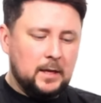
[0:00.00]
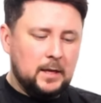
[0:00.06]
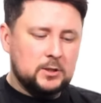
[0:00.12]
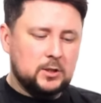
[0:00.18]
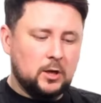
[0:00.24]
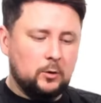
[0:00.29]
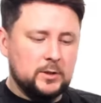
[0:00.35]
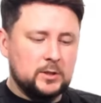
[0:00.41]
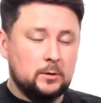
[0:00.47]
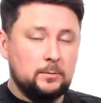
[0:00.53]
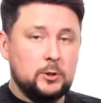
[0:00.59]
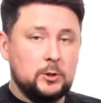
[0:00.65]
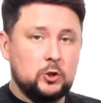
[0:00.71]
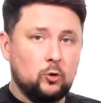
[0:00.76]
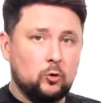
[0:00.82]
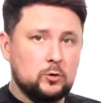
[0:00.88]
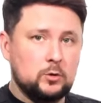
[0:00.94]
So it's going to
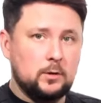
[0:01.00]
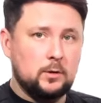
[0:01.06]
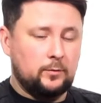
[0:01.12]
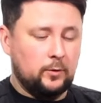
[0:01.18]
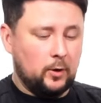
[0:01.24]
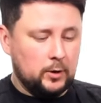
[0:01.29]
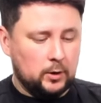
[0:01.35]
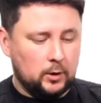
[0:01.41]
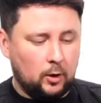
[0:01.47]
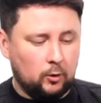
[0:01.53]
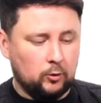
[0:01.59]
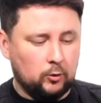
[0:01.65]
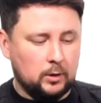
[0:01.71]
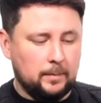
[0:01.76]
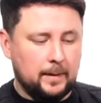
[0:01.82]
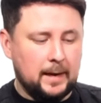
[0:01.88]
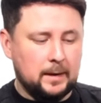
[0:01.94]
be shorter at the front,
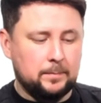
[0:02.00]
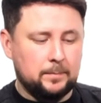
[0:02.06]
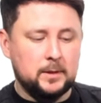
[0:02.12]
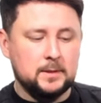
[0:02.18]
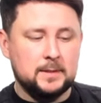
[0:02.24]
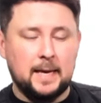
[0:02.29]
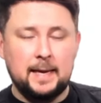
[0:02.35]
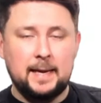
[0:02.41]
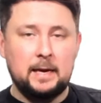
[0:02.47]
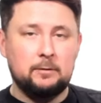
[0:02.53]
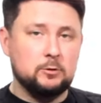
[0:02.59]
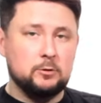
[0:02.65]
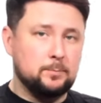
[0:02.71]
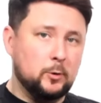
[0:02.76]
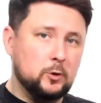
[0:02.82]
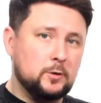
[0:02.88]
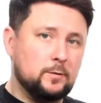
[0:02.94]
longer at the back, because that hair
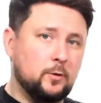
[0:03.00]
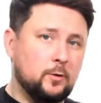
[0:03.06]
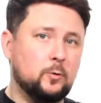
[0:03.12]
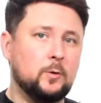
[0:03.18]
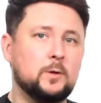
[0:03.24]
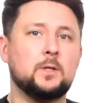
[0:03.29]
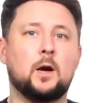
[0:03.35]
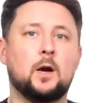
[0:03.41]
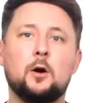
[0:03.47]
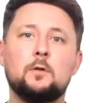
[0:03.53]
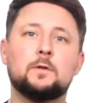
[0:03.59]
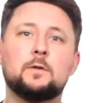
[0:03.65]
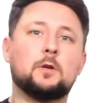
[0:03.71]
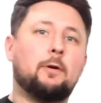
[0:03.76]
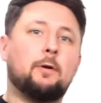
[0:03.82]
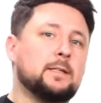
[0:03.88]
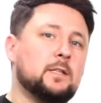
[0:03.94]
is pushed forward,
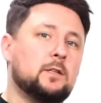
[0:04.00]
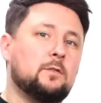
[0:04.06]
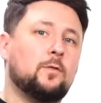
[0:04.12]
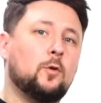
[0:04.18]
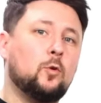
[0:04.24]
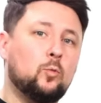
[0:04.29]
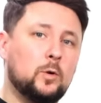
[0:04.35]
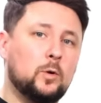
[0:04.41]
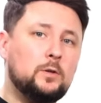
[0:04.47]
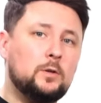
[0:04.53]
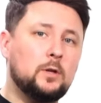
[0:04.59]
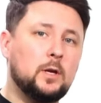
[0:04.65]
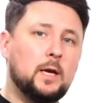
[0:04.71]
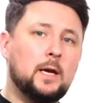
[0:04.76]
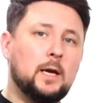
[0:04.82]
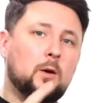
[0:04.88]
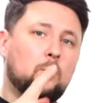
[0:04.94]
over-directed forward.
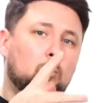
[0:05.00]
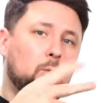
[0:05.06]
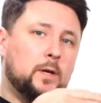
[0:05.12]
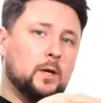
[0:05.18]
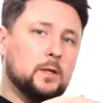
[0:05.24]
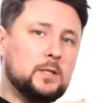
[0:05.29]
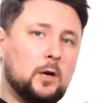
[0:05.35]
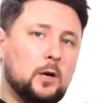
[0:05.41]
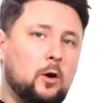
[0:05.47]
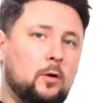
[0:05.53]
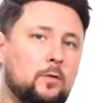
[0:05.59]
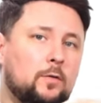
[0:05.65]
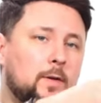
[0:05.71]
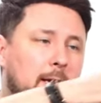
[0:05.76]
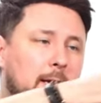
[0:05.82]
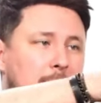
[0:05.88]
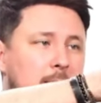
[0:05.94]
We cut it
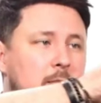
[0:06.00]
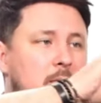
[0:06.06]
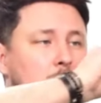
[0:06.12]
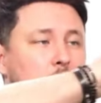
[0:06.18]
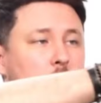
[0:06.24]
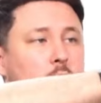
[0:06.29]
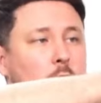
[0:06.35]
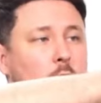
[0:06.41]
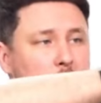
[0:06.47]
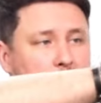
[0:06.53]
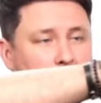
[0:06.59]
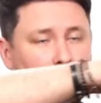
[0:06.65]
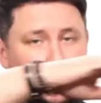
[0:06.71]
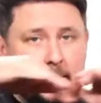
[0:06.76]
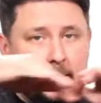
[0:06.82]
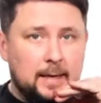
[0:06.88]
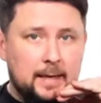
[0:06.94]
off, it ends up
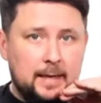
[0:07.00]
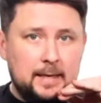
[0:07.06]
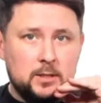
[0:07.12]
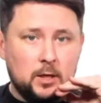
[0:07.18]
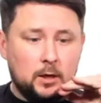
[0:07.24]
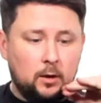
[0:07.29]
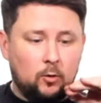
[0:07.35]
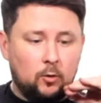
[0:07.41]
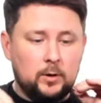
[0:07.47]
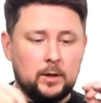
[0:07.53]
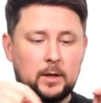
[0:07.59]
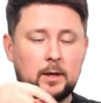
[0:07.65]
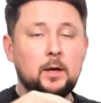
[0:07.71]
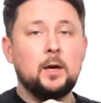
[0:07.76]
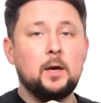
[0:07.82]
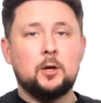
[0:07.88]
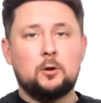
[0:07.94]
shorter into
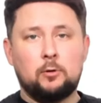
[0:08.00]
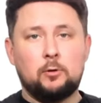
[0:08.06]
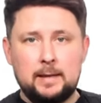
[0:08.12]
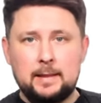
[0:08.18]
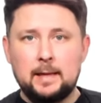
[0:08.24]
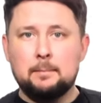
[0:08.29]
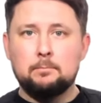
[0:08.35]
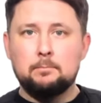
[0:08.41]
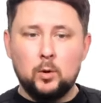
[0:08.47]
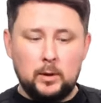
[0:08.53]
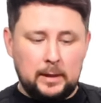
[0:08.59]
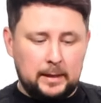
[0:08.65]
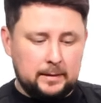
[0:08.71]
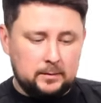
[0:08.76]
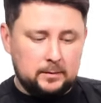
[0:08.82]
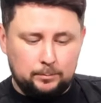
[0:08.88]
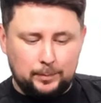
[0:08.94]
longer, creating that
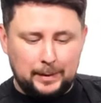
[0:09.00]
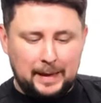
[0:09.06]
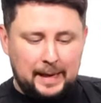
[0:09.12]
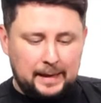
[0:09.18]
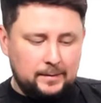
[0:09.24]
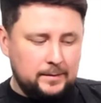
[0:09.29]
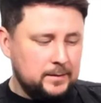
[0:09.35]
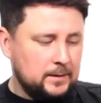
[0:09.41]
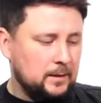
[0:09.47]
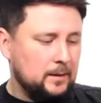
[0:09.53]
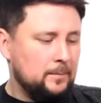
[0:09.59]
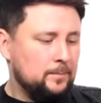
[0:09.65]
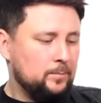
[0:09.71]
mullet blend.